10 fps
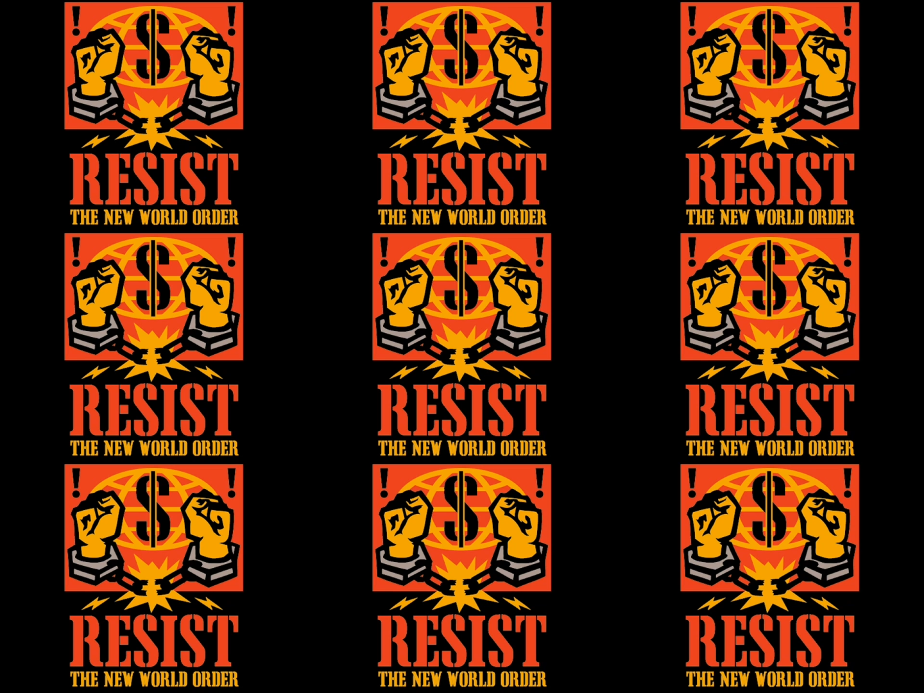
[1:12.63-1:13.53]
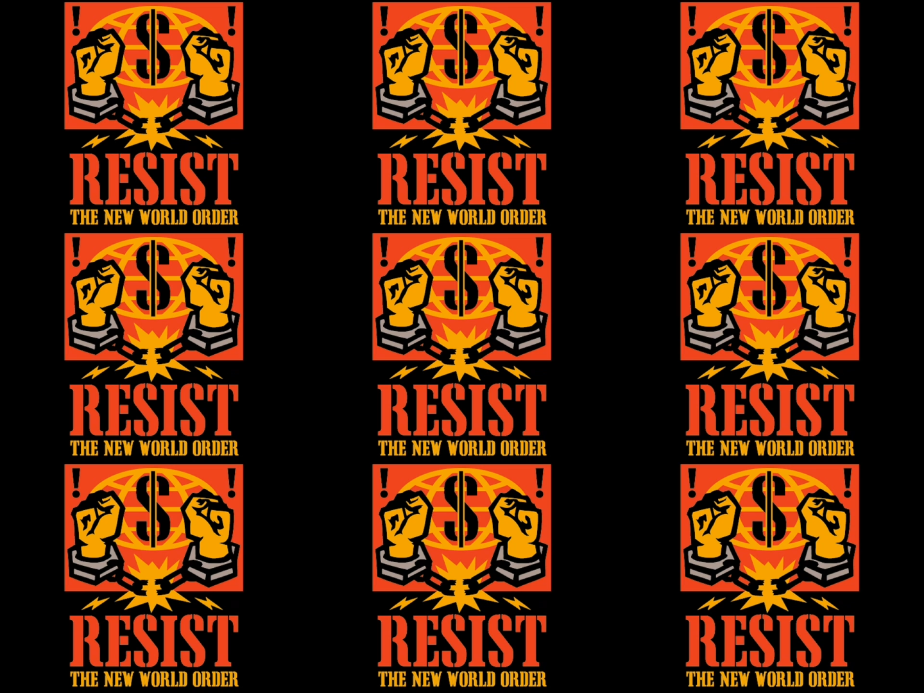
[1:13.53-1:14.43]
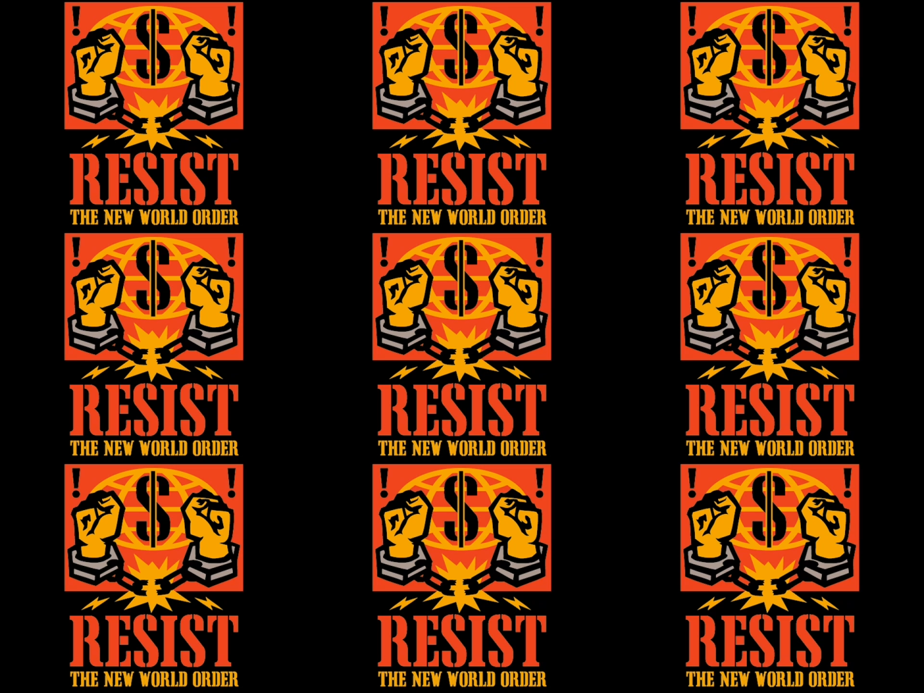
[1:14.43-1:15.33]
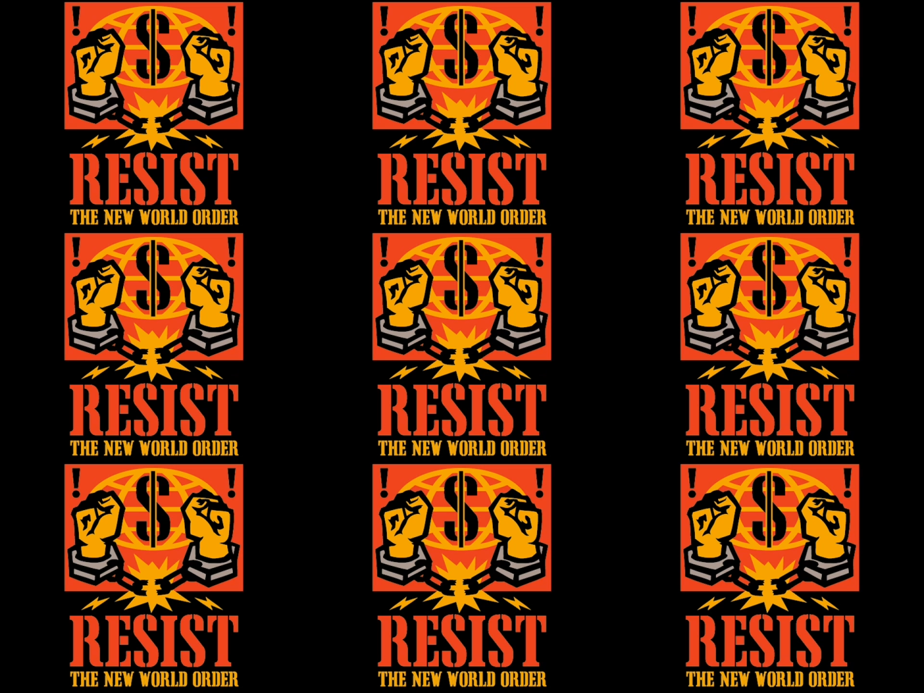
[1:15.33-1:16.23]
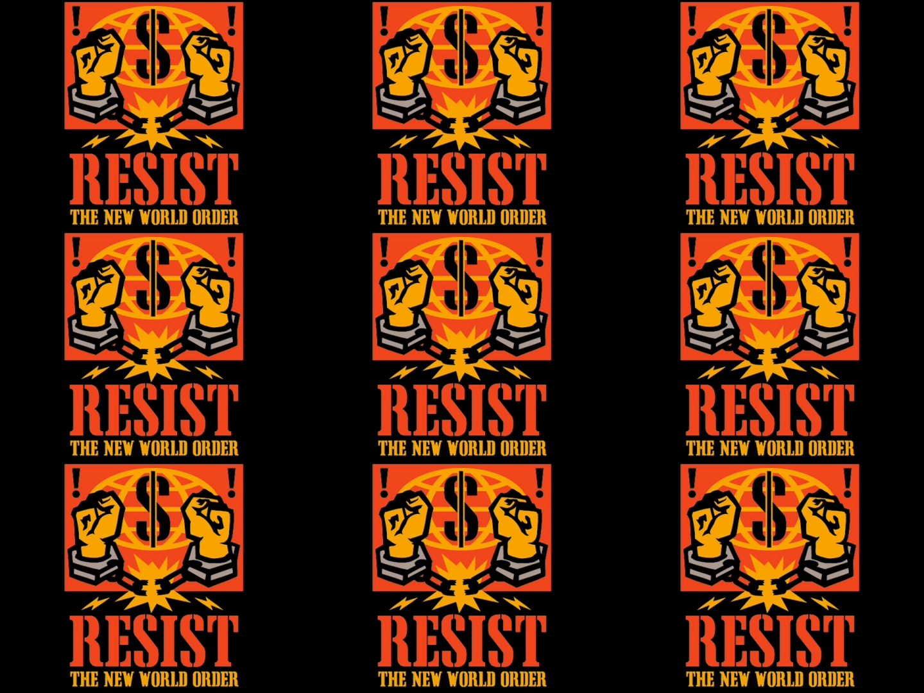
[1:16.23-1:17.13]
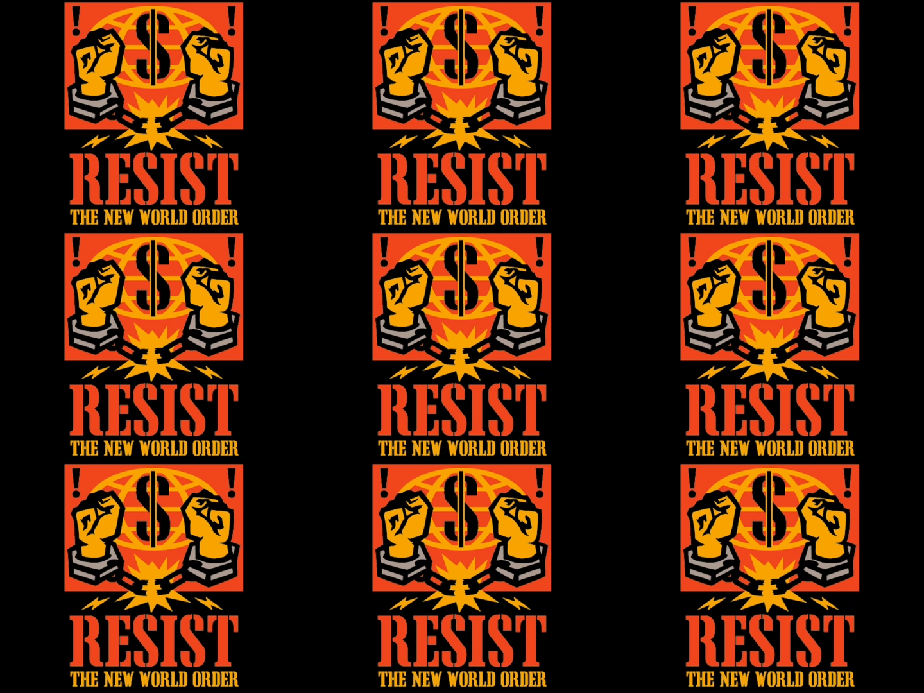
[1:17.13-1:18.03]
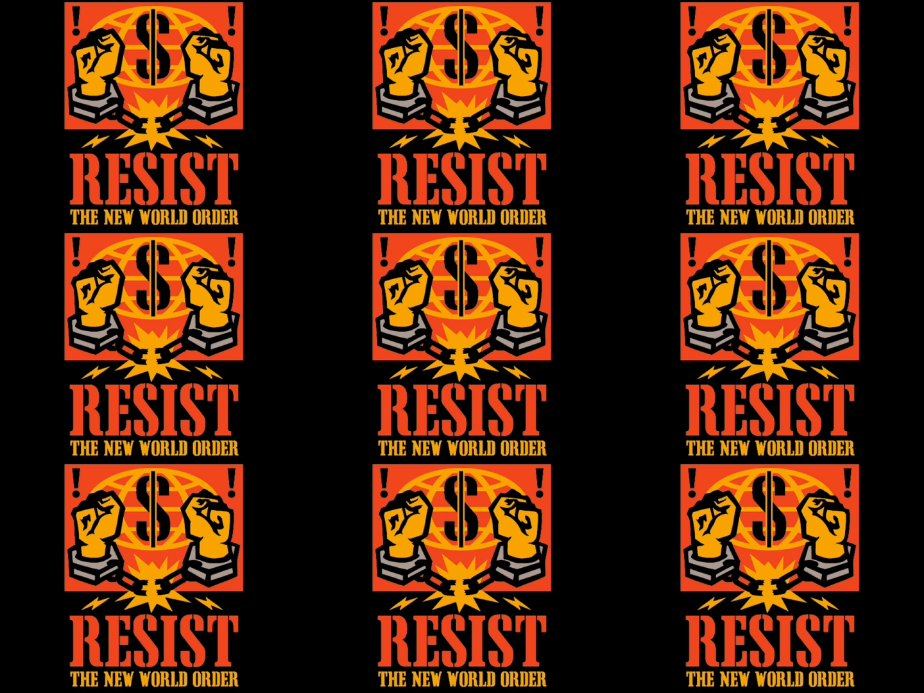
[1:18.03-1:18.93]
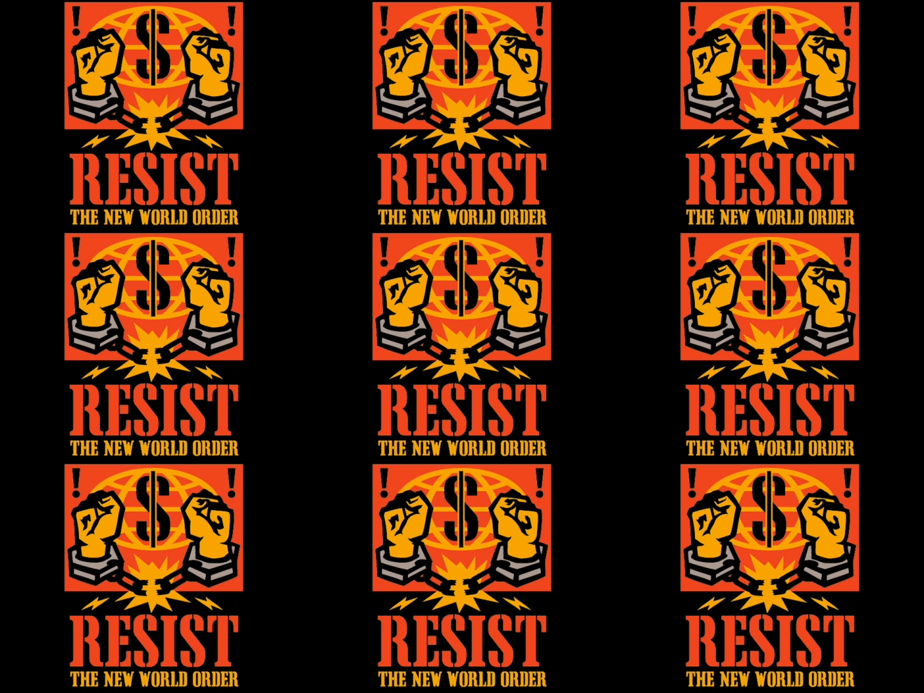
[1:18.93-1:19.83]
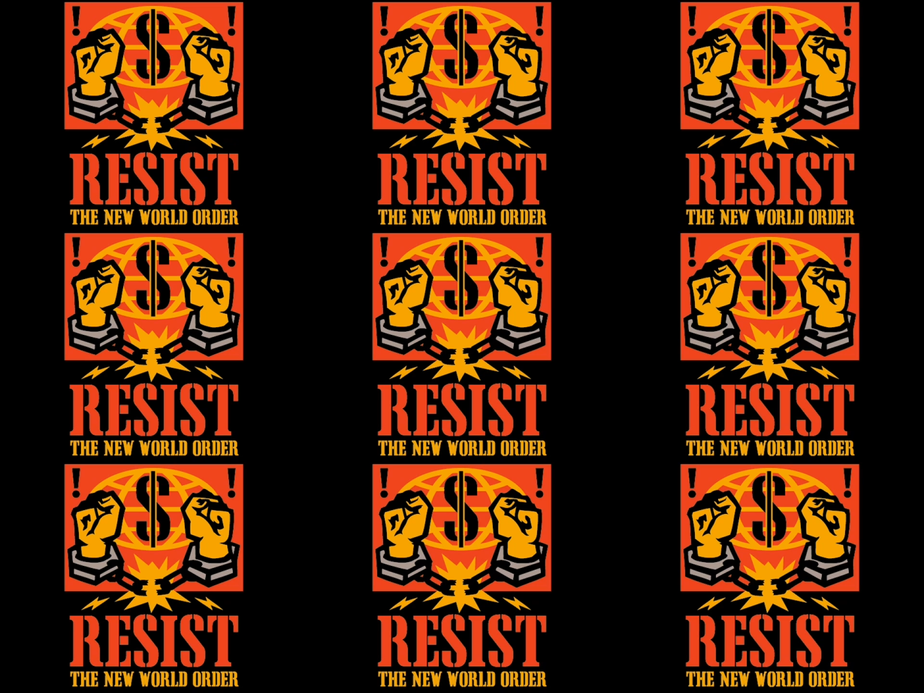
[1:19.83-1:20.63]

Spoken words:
No face is visible, so there are no lips to read.